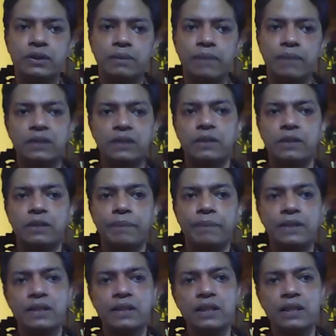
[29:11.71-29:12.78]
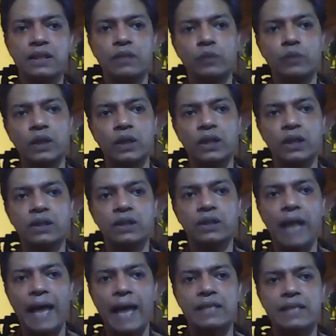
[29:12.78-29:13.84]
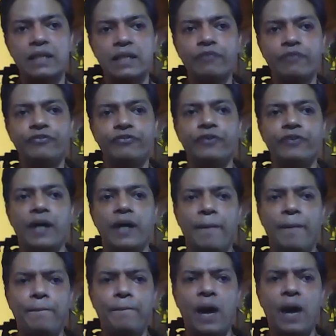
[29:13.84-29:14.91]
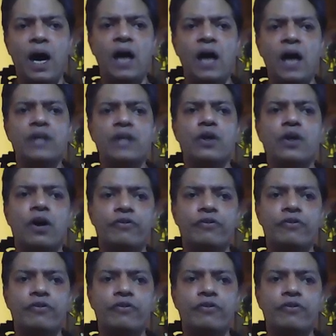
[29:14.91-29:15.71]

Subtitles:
but representing the world as if a part of